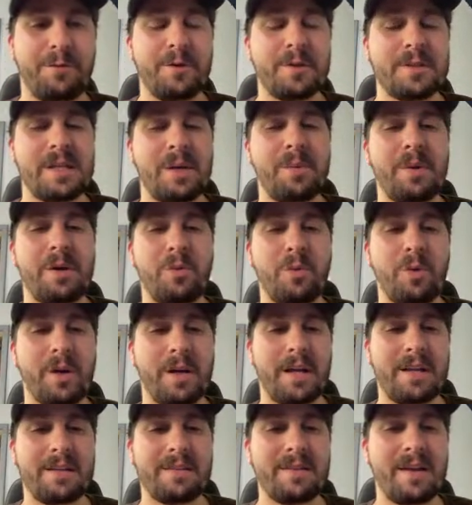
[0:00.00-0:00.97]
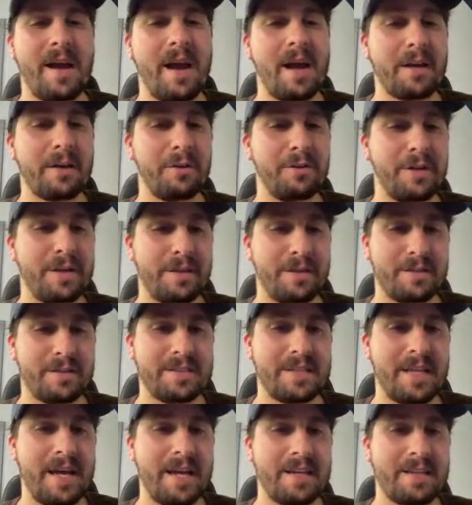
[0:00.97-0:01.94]
First, I want to work on toggling the
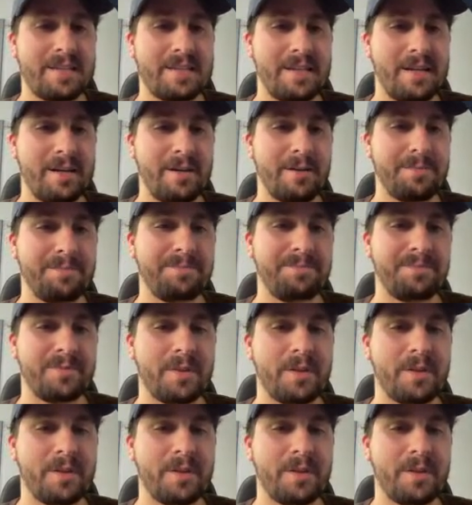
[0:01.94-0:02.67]
status here,